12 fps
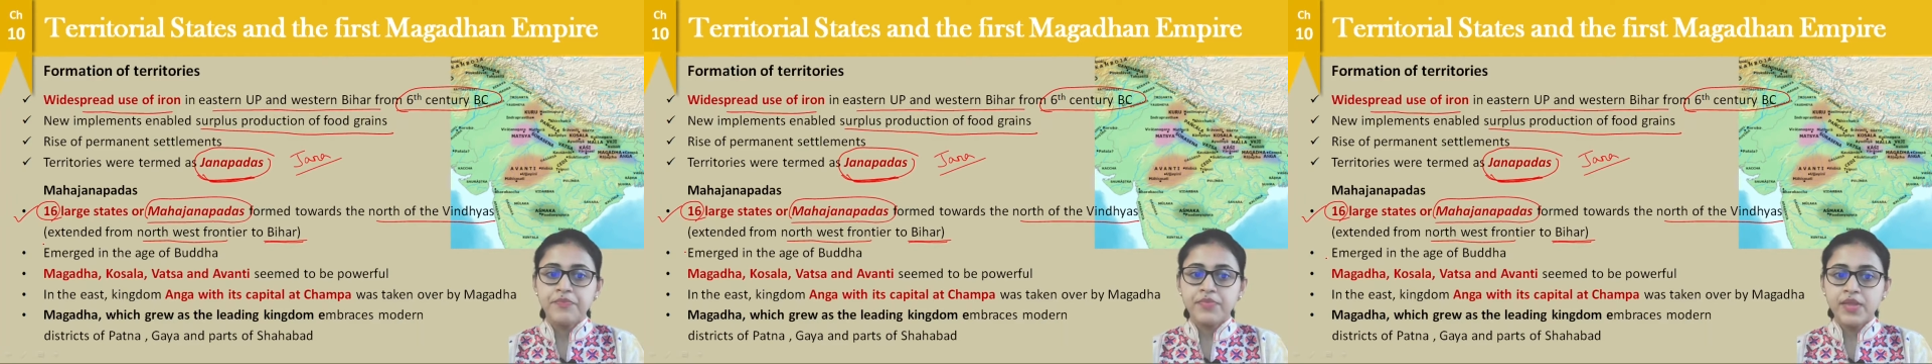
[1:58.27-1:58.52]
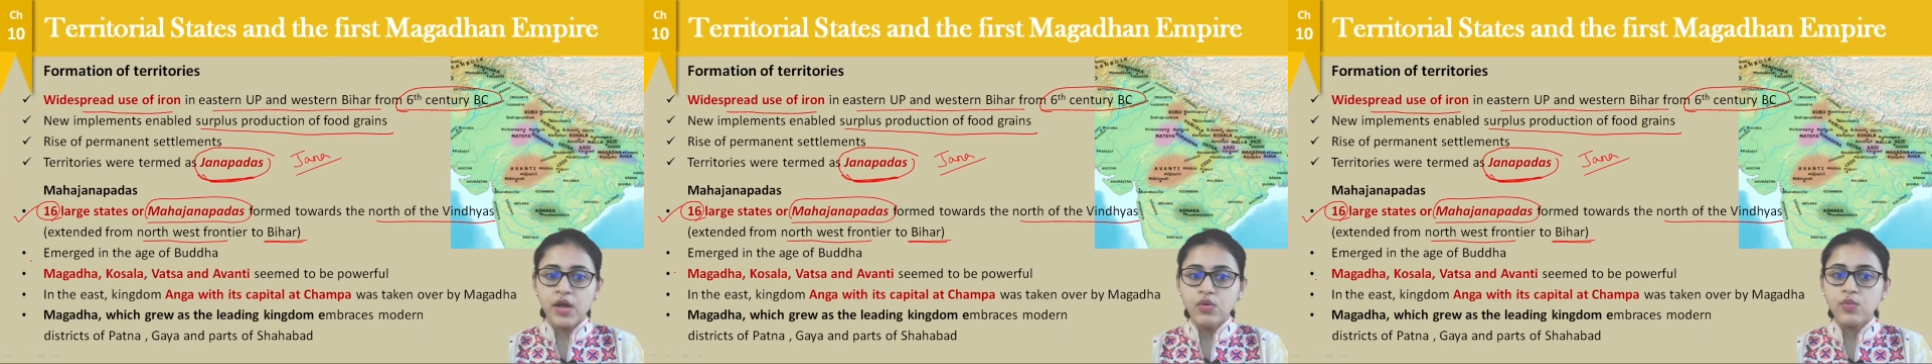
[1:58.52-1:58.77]

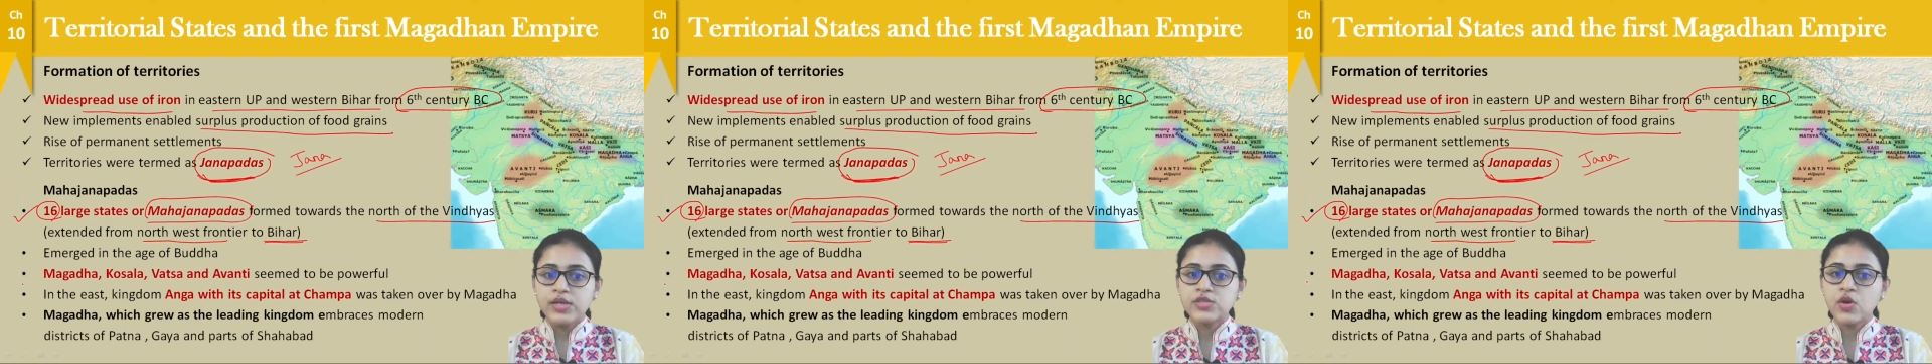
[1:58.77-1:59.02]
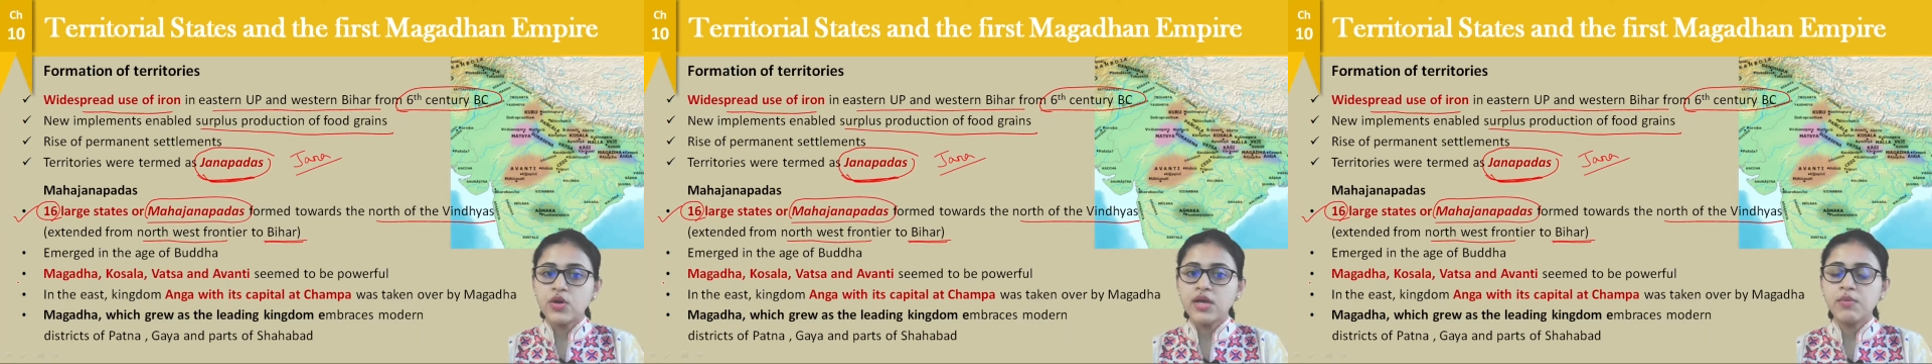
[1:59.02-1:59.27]
Now, when
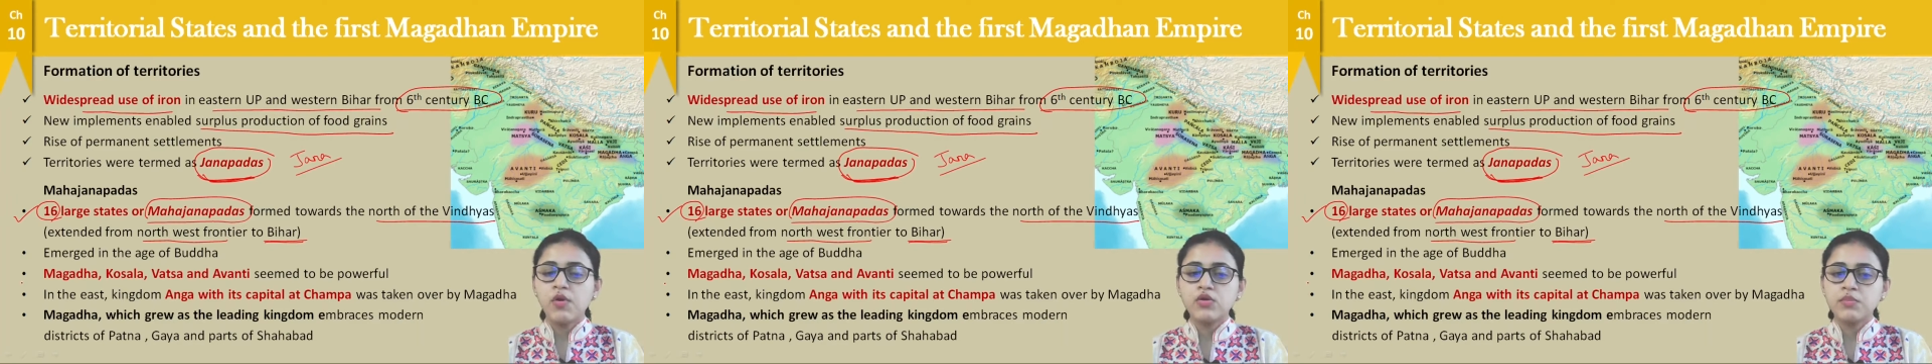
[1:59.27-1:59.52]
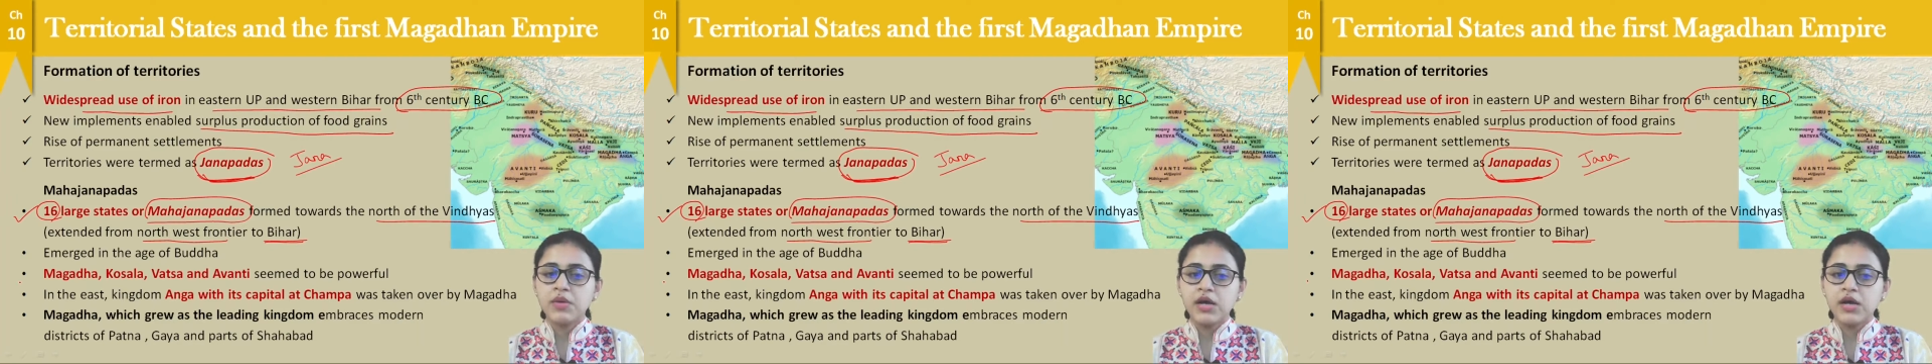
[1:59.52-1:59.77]
talking
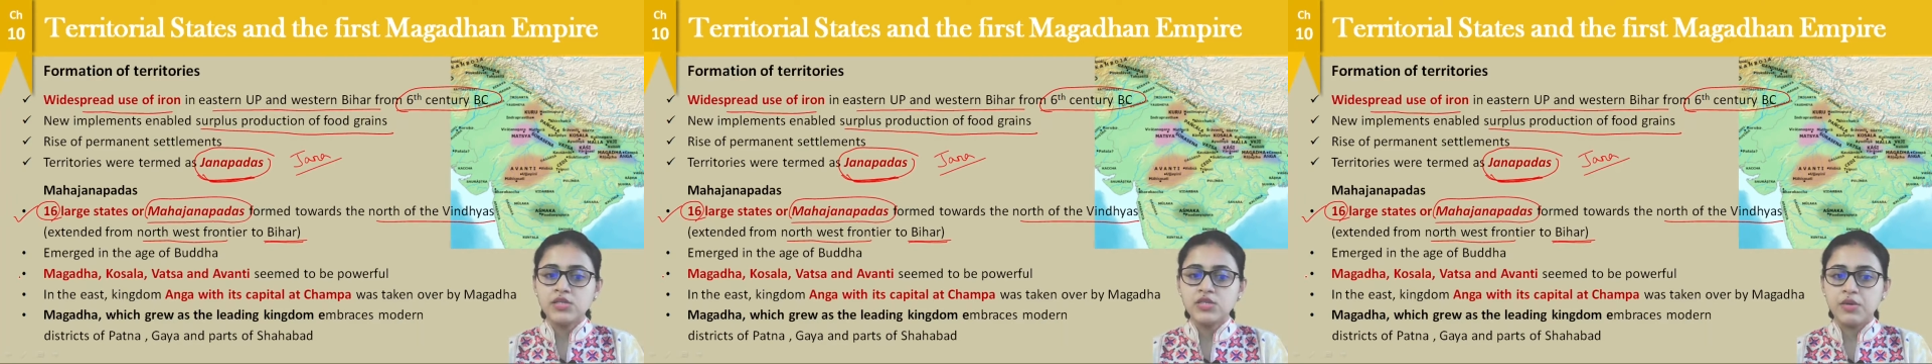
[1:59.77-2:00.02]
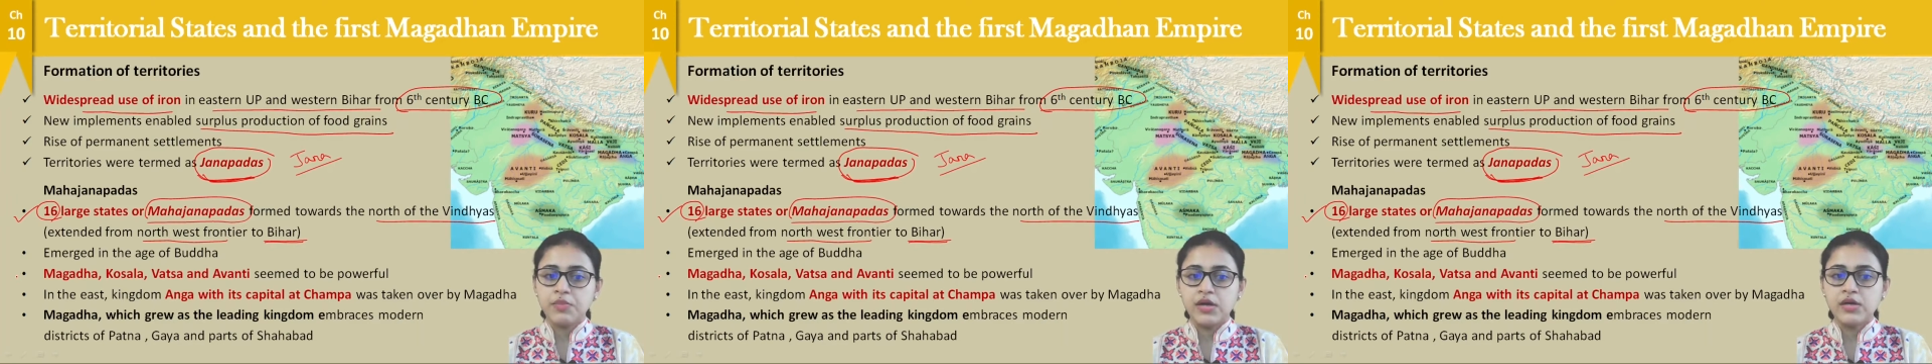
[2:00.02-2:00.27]
about the
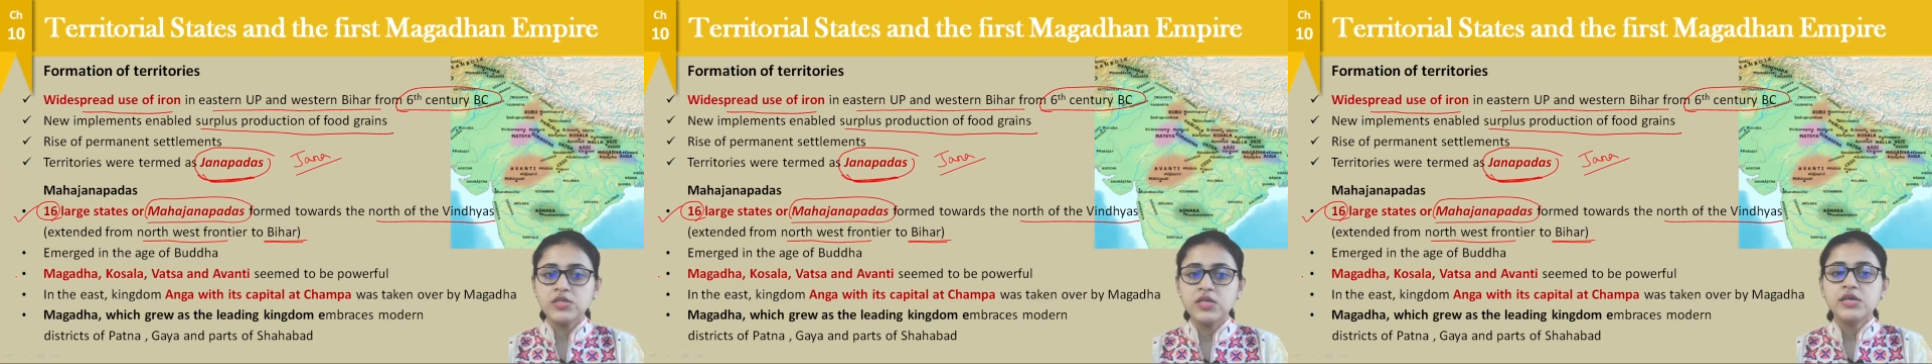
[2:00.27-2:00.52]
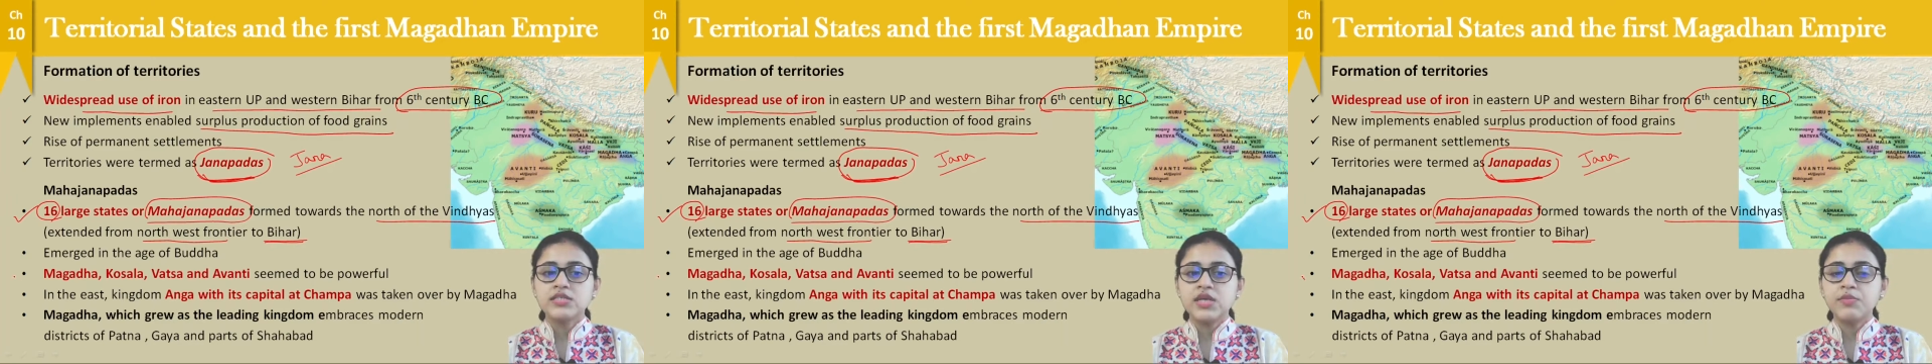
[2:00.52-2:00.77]
Mahajanapadas,
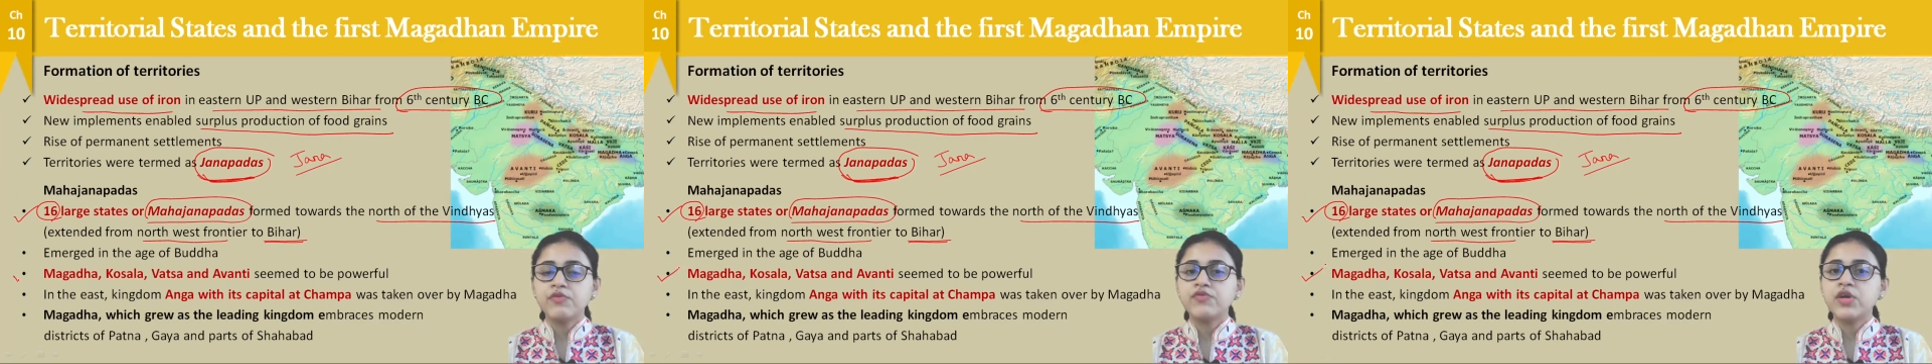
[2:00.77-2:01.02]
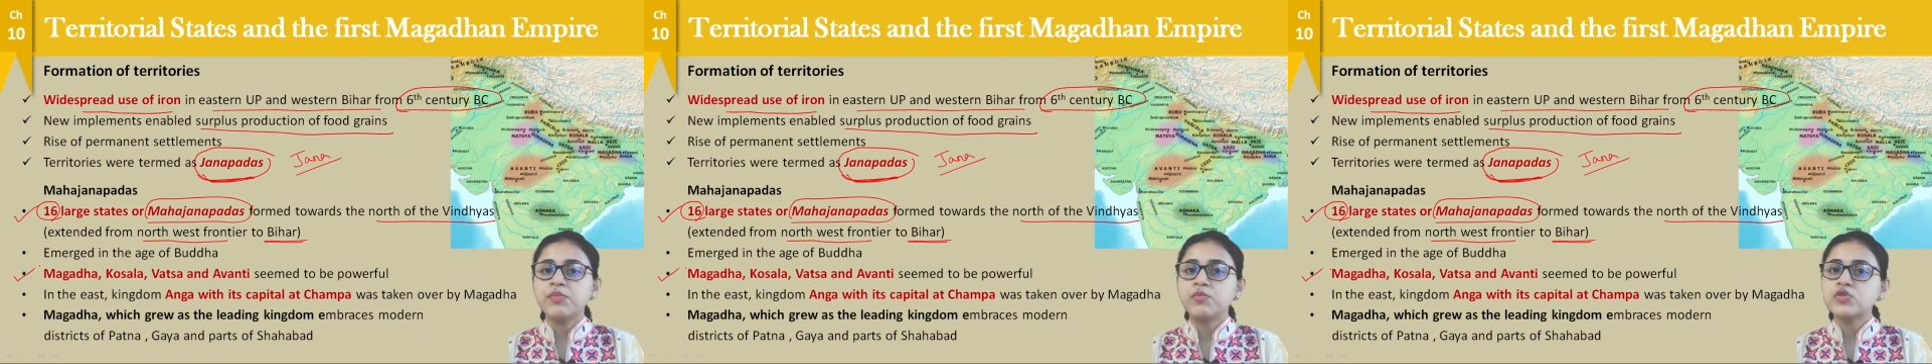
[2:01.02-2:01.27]
some of
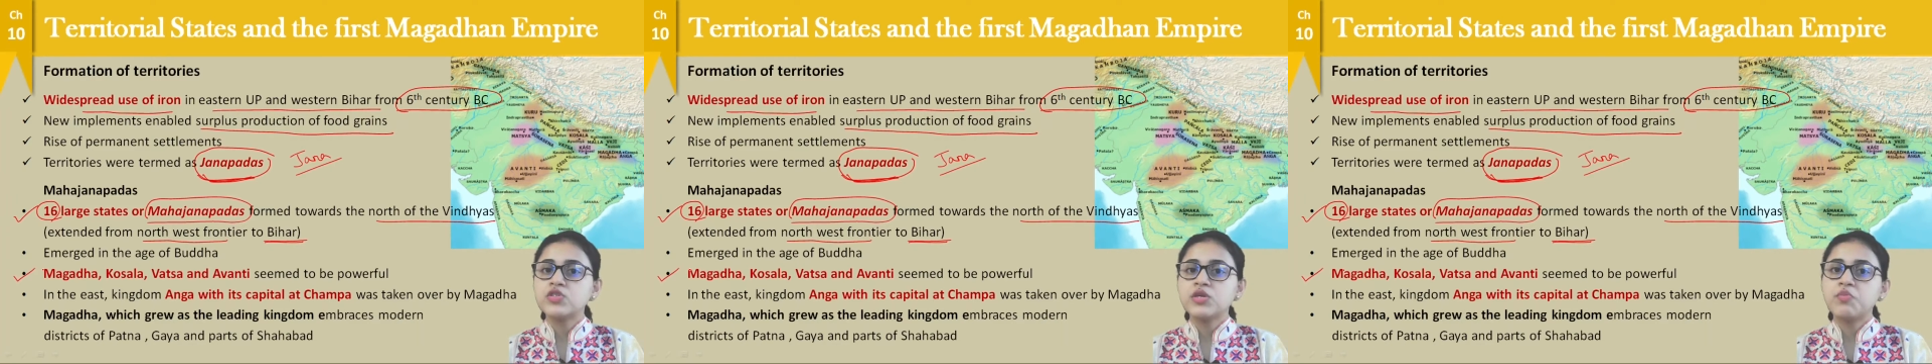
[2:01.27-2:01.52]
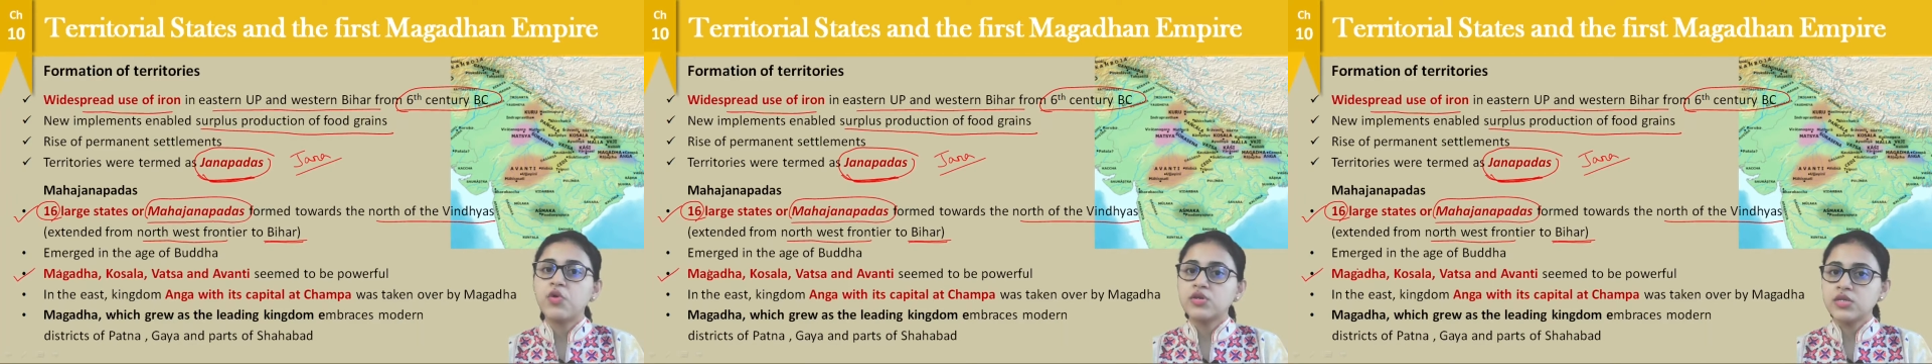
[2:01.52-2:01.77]
the most
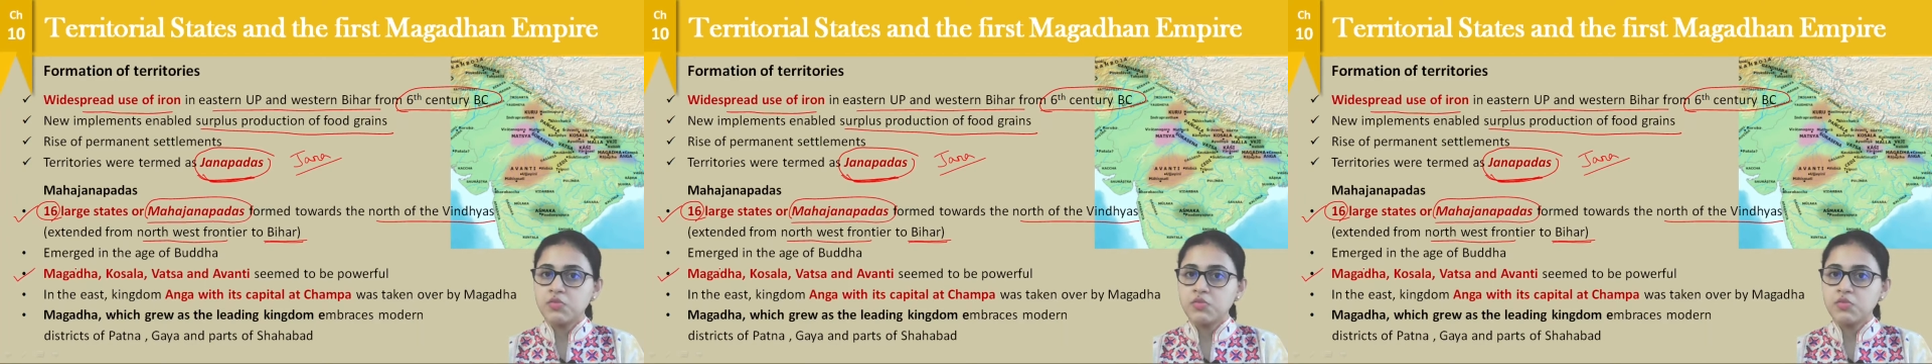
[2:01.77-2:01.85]
important